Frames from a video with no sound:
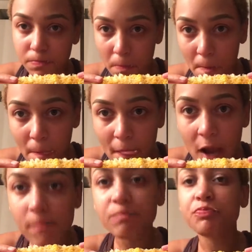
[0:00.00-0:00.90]

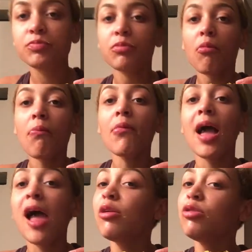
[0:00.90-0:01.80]

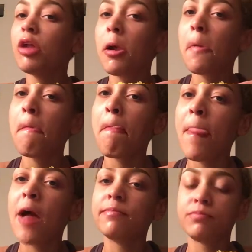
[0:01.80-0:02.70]
I don't know
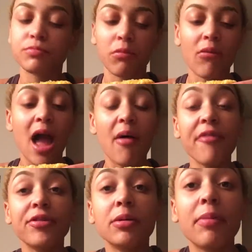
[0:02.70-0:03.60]
how
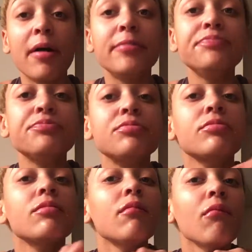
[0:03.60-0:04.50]
I feel about,
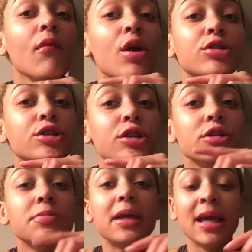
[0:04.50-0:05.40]

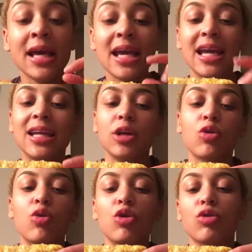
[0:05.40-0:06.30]
excuse me, eating
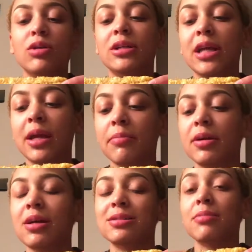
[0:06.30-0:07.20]
corn on a date.
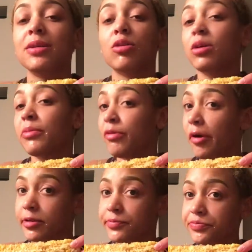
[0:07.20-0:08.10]
Because, I mean, don't get me
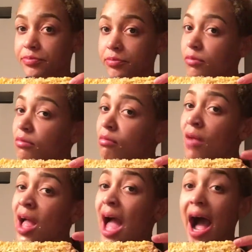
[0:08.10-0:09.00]
wrong,
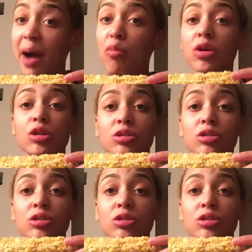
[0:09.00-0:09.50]
I'm one of